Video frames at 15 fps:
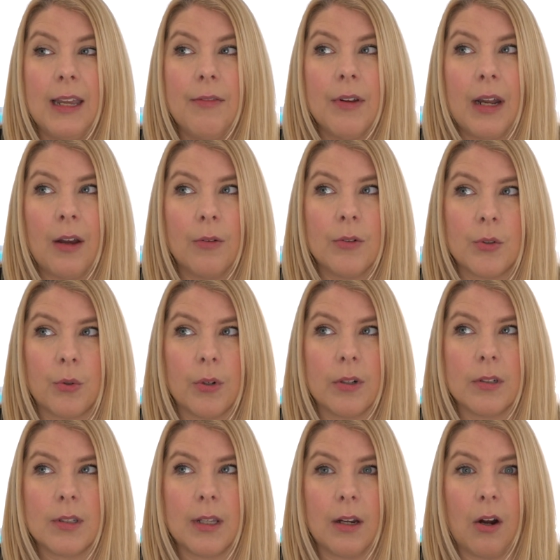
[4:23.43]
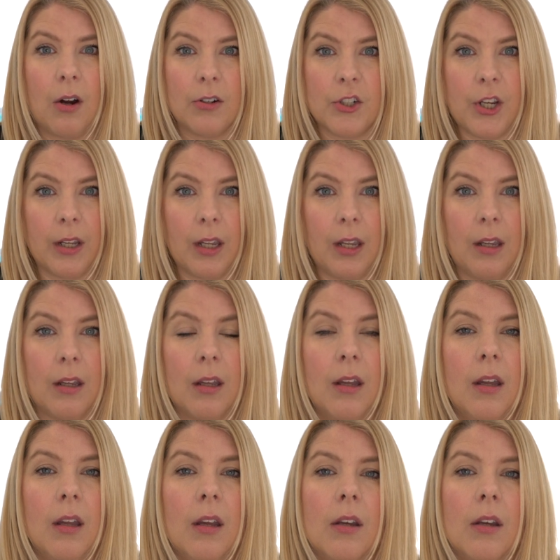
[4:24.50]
Even outdoors, they are checking.